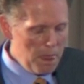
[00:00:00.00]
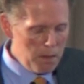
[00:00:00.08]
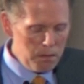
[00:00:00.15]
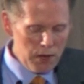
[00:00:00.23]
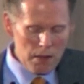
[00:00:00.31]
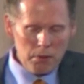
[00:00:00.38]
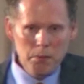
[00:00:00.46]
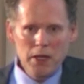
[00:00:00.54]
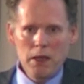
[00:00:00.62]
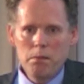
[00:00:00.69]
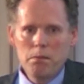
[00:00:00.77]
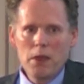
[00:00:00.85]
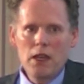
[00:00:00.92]

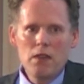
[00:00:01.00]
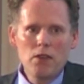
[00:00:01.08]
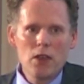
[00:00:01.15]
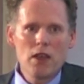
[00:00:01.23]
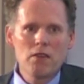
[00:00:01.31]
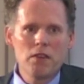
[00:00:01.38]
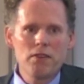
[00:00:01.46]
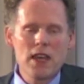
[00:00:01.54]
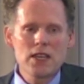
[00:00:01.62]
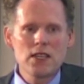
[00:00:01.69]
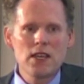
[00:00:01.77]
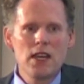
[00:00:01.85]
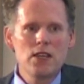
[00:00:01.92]
Probably many of you have a
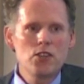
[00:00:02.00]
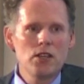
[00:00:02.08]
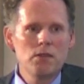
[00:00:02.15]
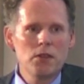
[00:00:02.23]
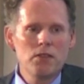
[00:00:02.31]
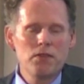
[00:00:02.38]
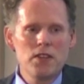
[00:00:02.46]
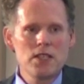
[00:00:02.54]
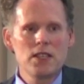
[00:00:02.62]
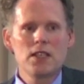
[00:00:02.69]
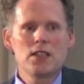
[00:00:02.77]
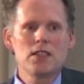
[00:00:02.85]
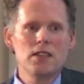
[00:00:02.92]
fascination with
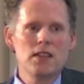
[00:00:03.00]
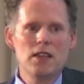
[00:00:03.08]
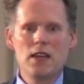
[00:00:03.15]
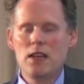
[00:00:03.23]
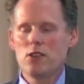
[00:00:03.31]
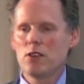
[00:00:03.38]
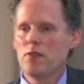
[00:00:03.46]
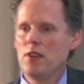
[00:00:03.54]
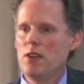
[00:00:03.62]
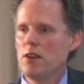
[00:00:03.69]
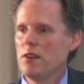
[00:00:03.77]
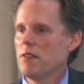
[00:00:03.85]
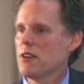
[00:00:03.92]
physics and the nature of the
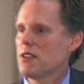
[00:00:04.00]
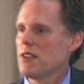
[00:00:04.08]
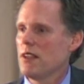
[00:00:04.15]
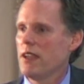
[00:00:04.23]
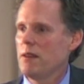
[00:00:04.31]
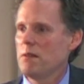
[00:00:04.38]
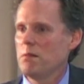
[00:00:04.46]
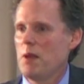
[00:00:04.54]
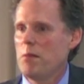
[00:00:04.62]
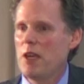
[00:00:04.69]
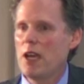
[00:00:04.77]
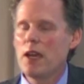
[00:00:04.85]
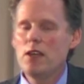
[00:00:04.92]
universe, like
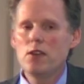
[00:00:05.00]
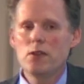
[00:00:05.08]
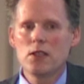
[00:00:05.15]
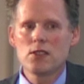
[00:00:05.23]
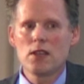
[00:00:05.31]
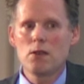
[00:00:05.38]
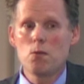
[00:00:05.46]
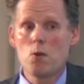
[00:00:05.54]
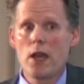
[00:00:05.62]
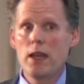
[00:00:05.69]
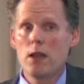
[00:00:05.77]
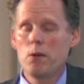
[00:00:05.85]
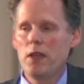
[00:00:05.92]
maybe I do, and it's like,
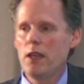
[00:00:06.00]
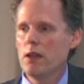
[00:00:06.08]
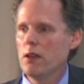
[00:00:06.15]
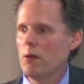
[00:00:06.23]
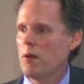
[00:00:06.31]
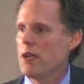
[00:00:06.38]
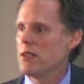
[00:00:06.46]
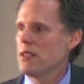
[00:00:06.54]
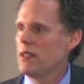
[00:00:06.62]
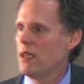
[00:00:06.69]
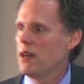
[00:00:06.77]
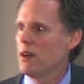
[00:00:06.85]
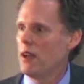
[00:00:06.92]
why are we here, and why is it
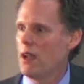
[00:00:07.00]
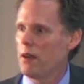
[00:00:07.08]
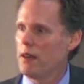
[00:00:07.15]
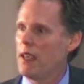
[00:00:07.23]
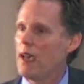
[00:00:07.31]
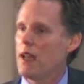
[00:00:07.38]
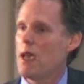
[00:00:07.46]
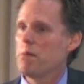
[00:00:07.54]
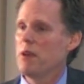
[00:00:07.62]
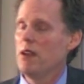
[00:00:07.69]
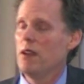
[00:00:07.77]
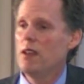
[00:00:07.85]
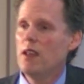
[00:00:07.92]
there, and how did that
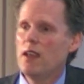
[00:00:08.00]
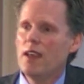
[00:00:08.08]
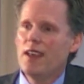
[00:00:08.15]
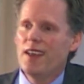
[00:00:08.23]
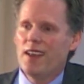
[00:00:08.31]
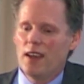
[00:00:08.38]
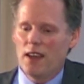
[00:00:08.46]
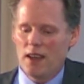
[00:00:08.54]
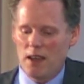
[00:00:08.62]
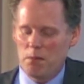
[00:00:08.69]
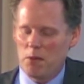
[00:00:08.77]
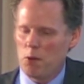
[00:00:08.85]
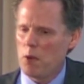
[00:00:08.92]
happen?
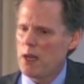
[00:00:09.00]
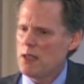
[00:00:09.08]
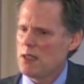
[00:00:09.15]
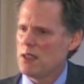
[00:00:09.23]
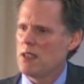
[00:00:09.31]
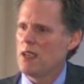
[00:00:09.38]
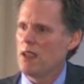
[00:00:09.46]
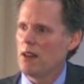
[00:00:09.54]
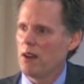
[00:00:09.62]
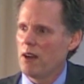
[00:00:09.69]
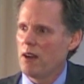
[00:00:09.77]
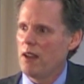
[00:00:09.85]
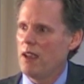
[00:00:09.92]
And what is a
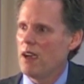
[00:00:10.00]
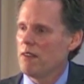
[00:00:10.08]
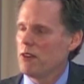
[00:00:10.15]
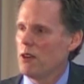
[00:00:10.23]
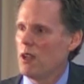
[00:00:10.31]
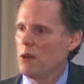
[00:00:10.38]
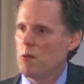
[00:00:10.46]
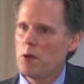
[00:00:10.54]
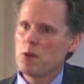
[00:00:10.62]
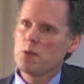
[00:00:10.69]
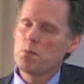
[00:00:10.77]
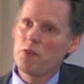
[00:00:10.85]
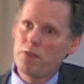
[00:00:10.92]
singularity, after all, and what
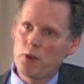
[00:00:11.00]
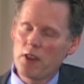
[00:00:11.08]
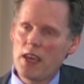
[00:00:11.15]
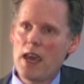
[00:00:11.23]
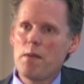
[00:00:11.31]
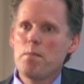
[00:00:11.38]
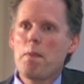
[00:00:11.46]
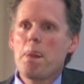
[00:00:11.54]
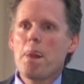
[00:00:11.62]
was before that?